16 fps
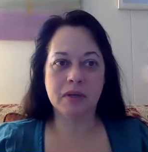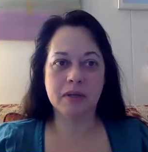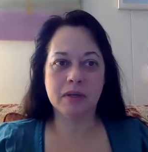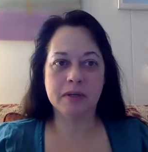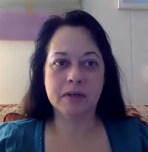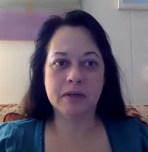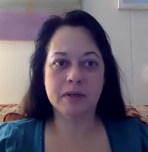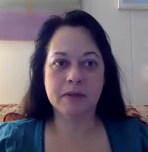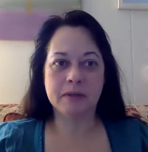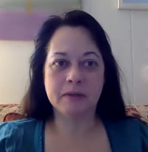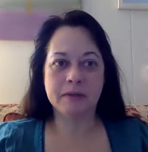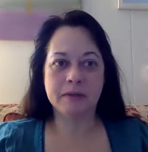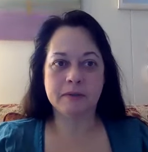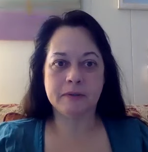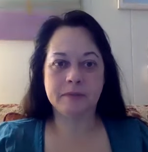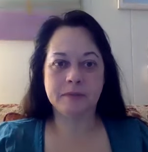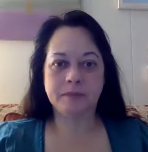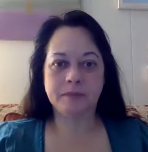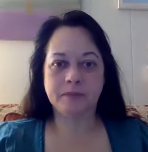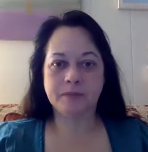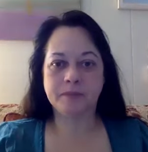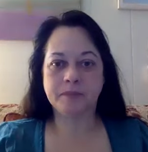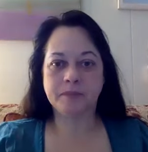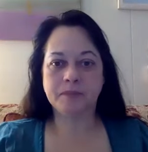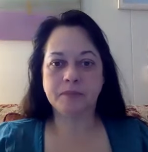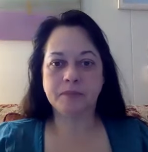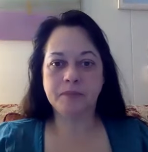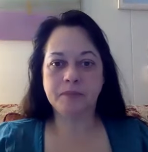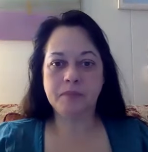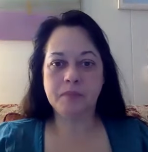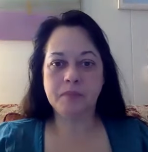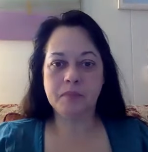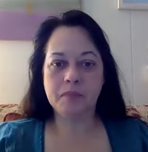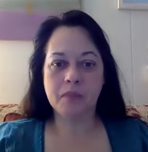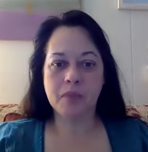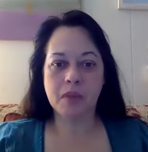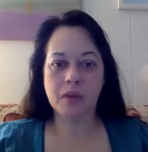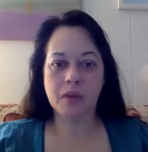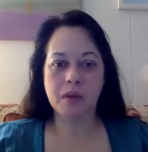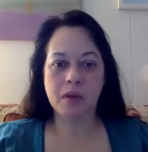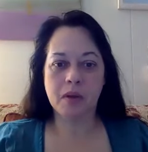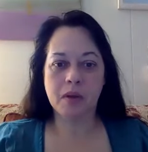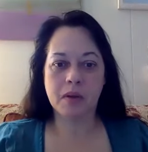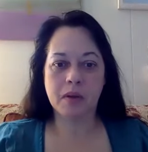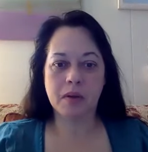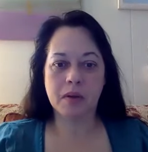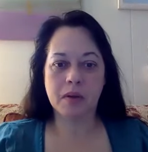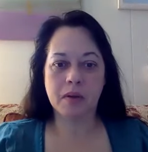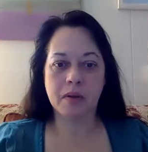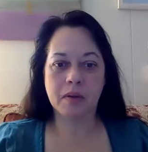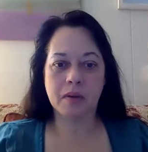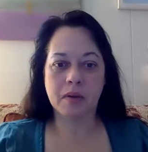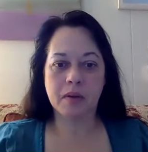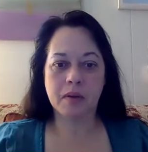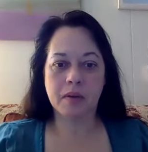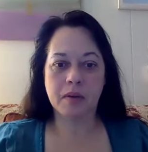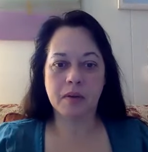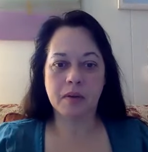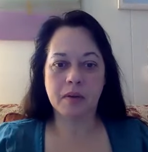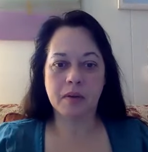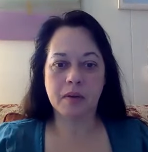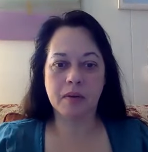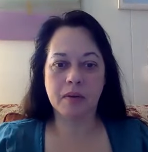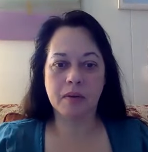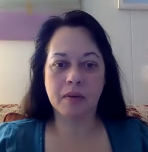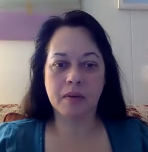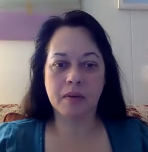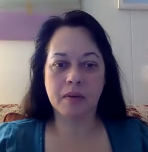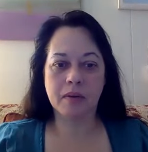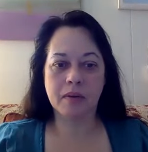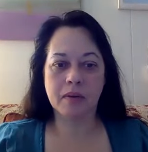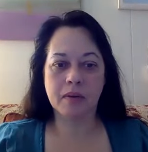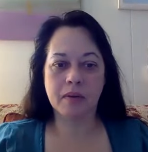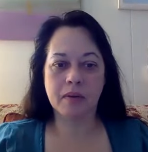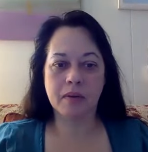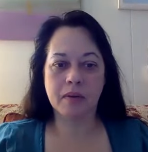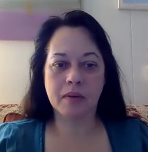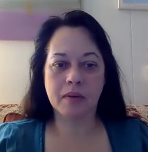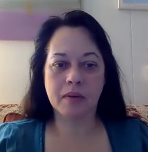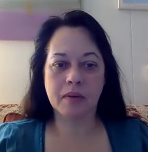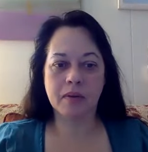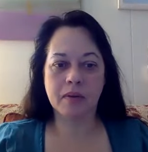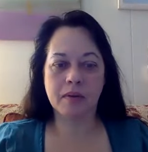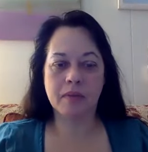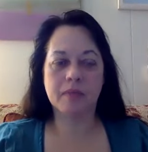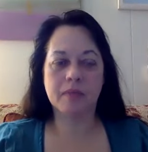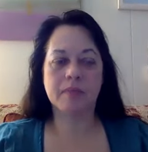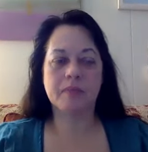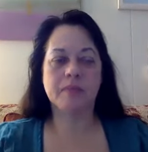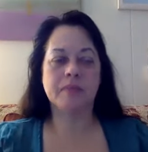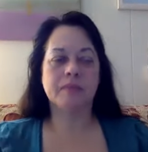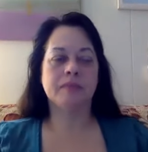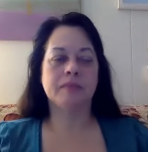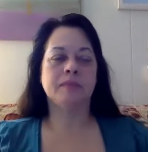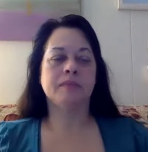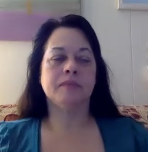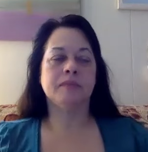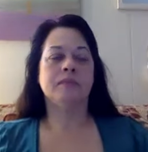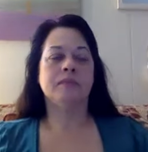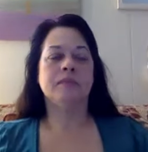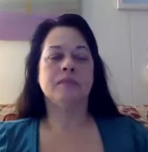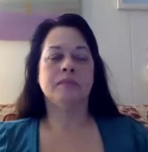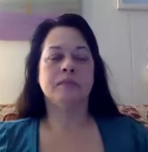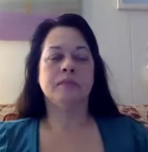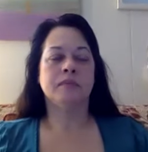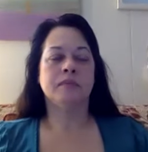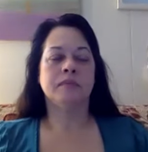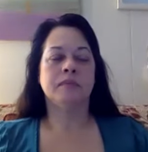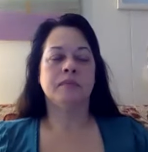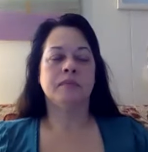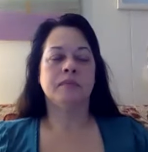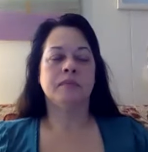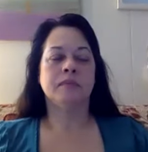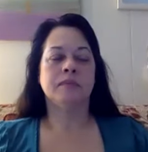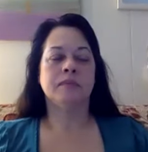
Nothing is said.